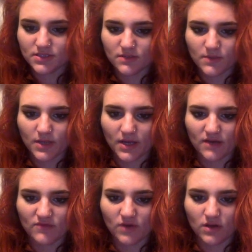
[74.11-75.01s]
we have
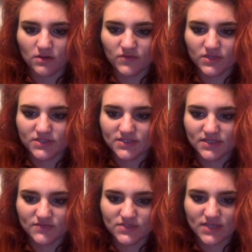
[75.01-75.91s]
all of the
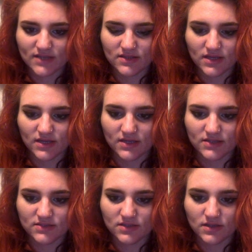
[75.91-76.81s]
TIFFs at the end.
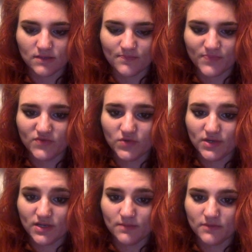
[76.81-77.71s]
Um, if you had
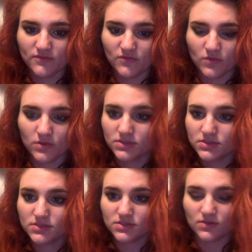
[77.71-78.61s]
MP4s,
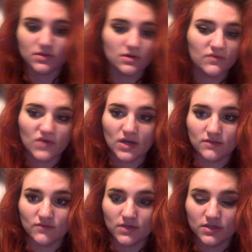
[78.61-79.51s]
so you know if you had any
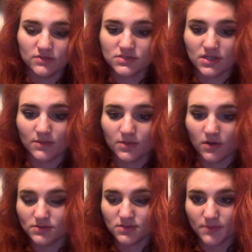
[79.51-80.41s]
videos, they would
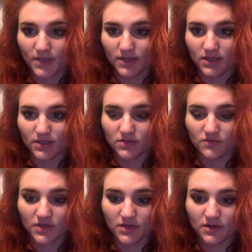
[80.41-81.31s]
also be at the end over
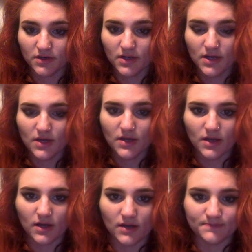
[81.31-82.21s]
here.
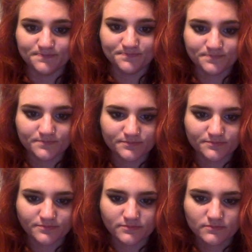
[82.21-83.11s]
Um,
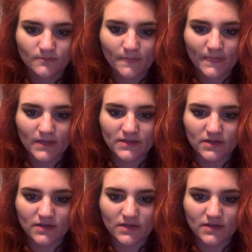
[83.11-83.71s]
now, of